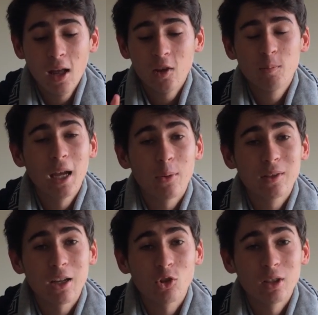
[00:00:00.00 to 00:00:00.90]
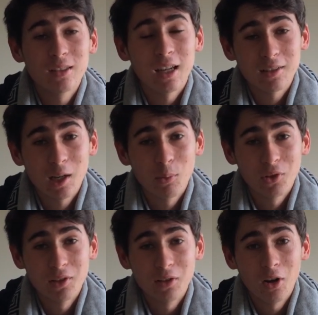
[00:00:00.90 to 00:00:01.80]
This bag was actually sat down with the
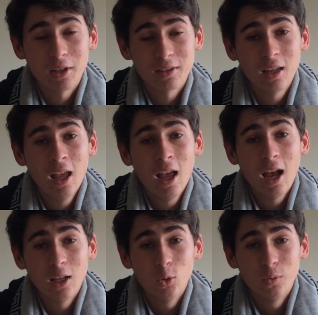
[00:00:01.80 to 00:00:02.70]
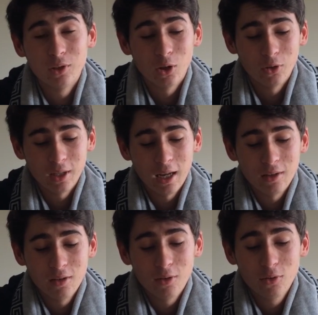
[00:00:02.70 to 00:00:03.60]
designers at Louis Vuitton
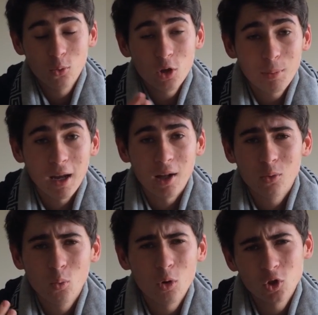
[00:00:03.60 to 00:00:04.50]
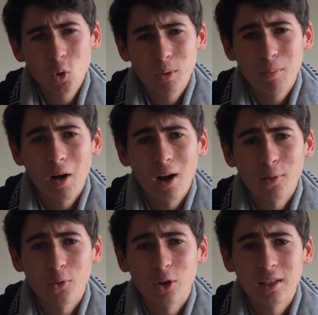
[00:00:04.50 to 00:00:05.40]
and thought about what should we buy
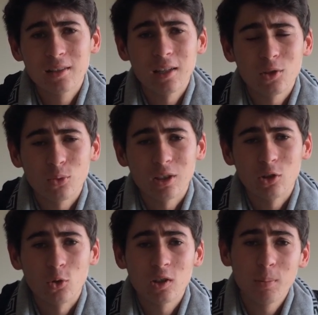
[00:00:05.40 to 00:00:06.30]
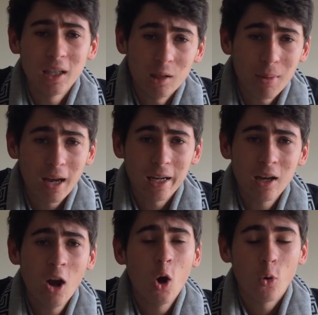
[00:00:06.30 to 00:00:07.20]
for accessory to your Speedy bag
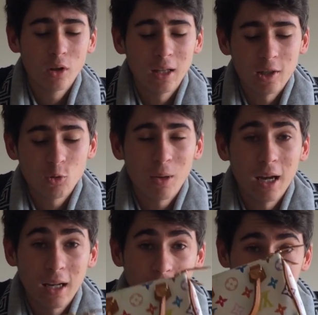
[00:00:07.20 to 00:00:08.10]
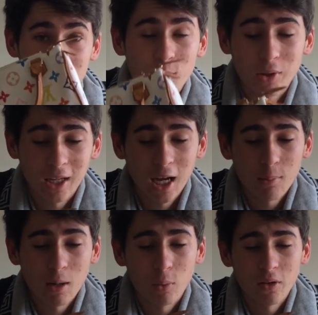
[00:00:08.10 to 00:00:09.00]
or a larger bag, and this is what they
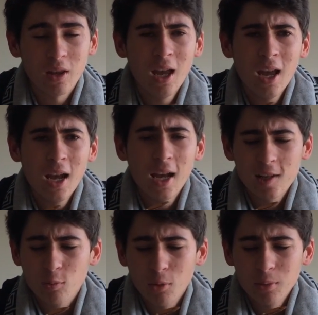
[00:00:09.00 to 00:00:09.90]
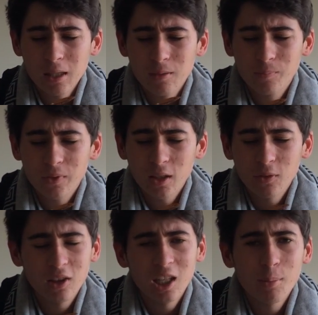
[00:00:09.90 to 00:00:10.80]
came up with. And it's probably, if
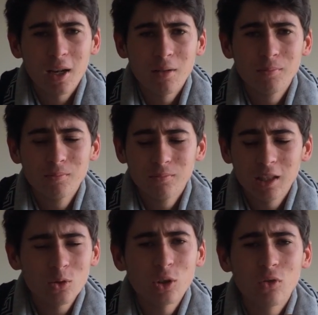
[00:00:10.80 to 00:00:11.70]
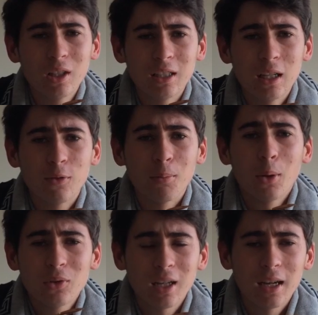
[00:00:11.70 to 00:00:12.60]
you think about it, that's all you really need for
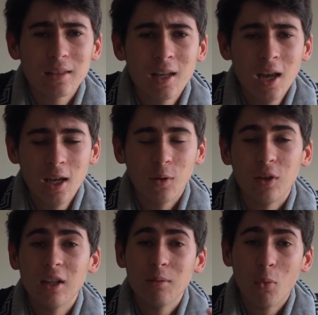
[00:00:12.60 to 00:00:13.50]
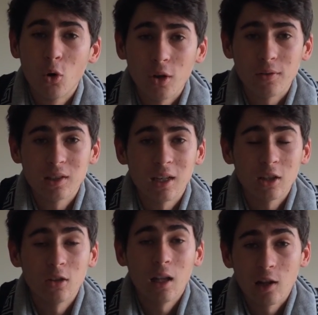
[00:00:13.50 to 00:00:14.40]
most days. If you need more, you obviously
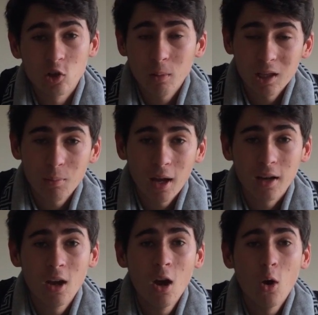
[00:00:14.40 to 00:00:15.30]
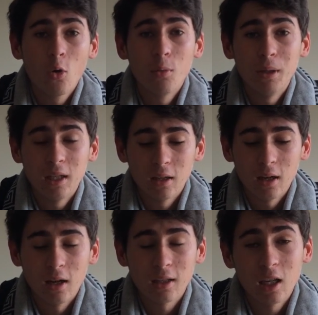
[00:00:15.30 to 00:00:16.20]
take a large Speedy bag or a bigger
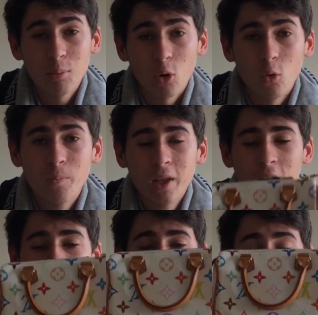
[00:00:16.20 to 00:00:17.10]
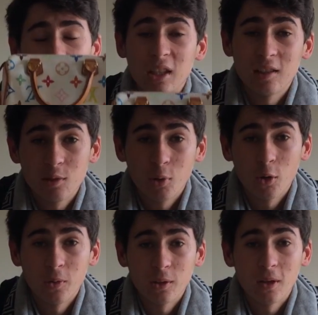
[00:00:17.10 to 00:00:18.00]
Keepall, but this is
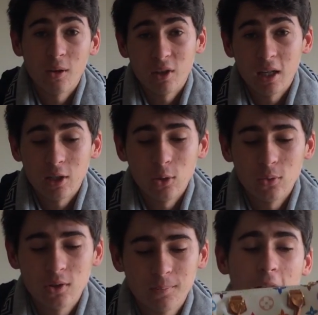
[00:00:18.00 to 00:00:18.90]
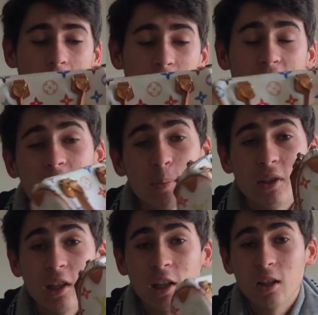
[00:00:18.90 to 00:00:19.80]
perfect for everyday use. And this
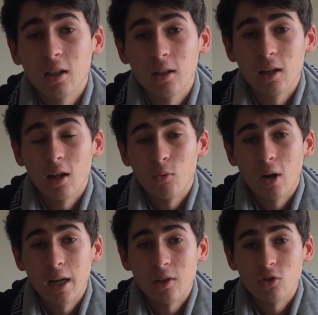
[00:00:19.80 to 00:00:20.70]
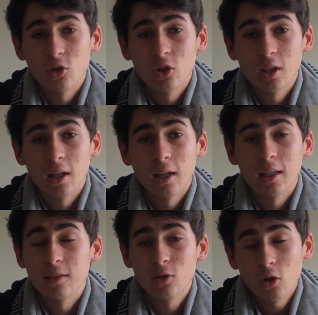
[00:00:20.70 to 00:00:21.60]
particular range
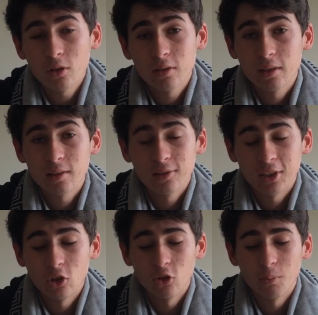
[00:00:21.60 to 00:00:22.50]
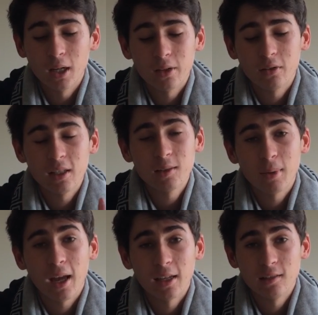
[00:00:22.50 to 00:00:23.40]
is not discontinued, but this
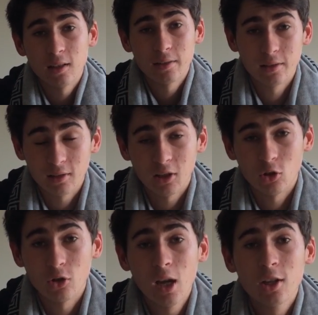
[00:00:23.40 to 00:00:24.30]
bag is discontinued.